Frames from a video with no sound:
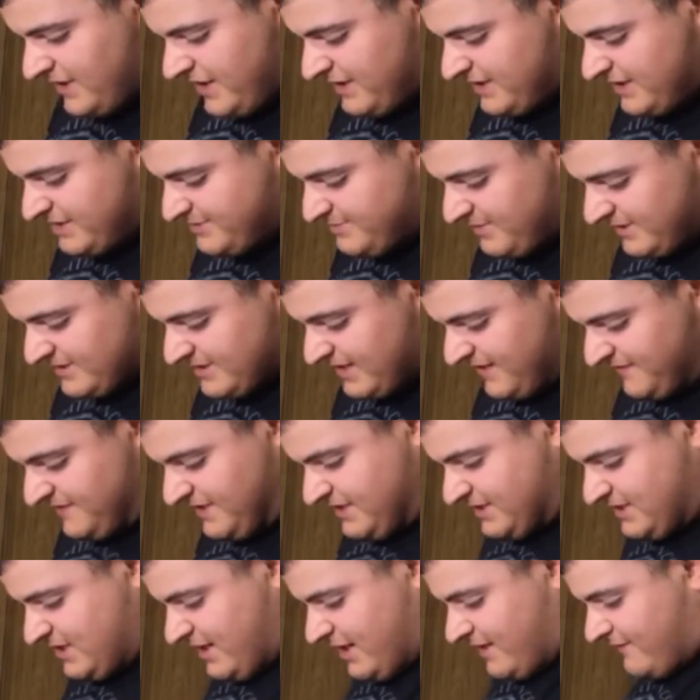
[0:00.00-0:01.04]
your spell save
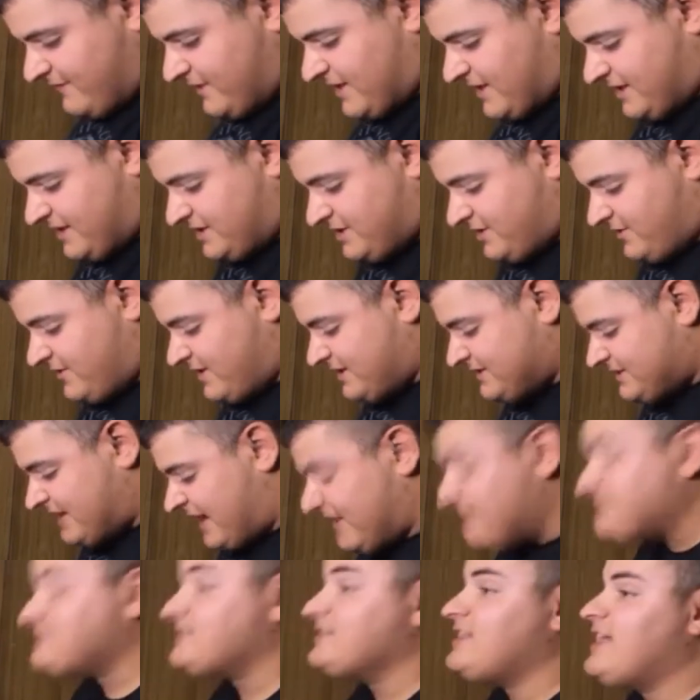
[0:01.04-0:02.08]
DC and everything too, because I
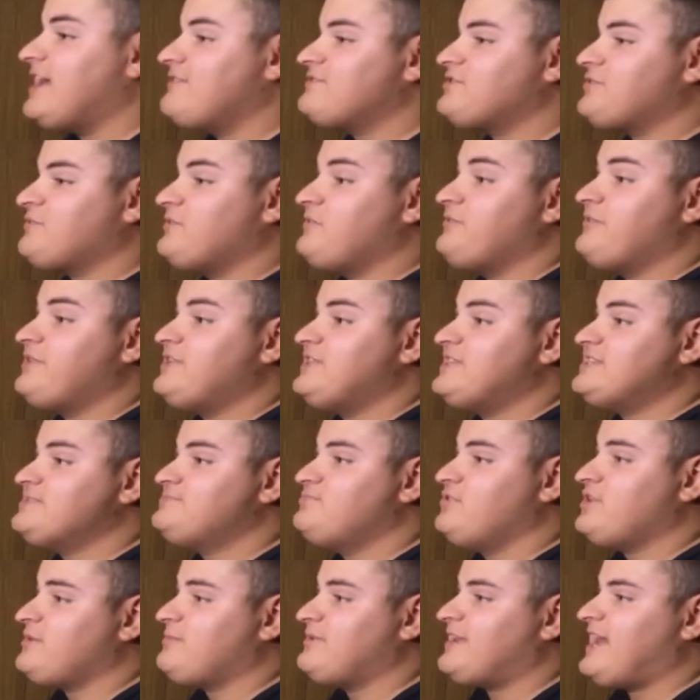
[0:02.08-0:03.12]
still have to reread this
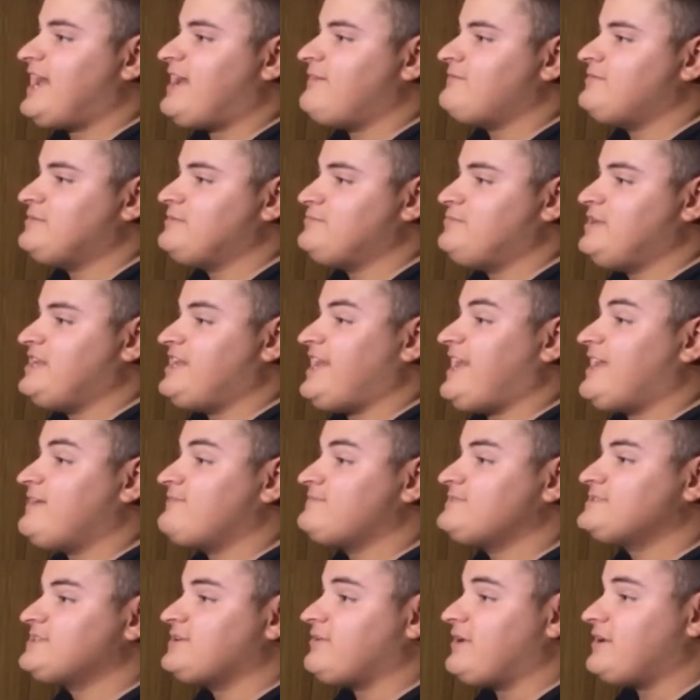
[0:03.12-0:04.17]
book, but I have the PDF,
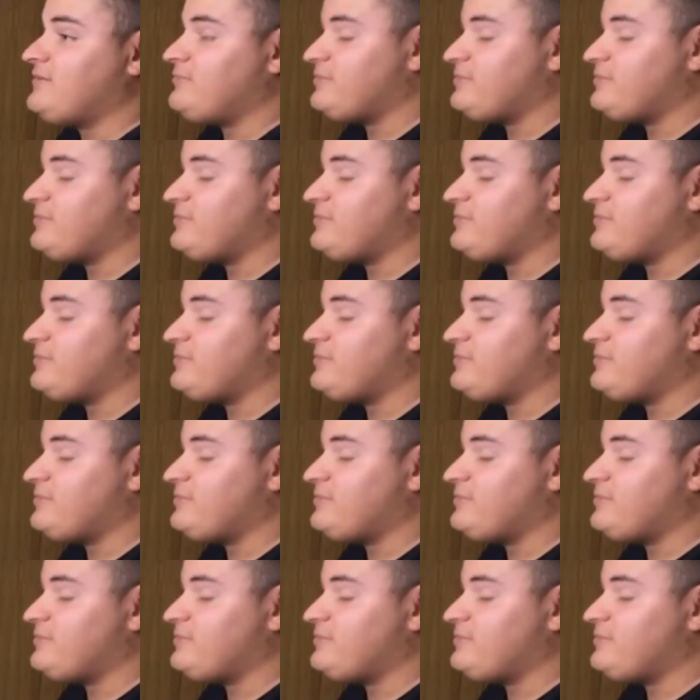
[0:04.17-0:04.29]
so yes. I'll